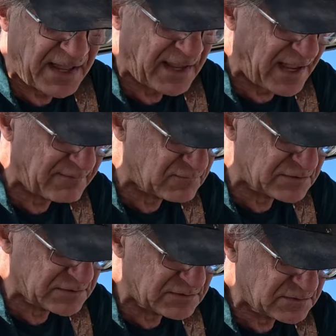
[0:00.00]
I
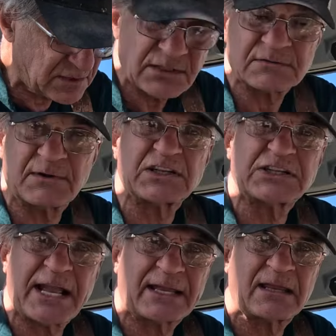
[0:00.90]
did as much
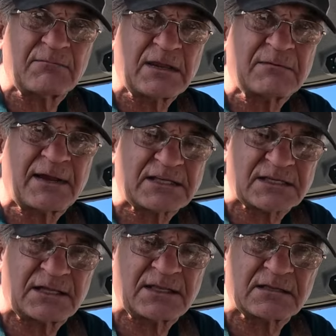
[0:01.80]
checking, me and my
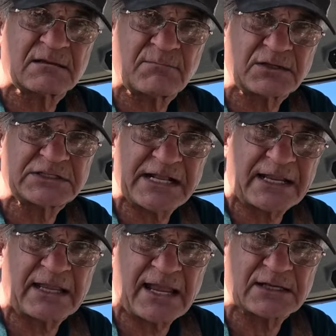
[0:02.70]
son did as much
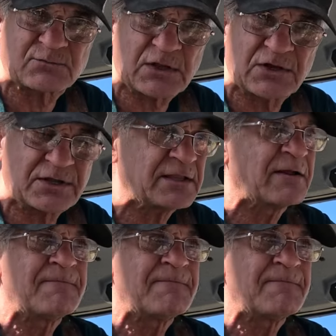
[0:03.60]
checking as we could.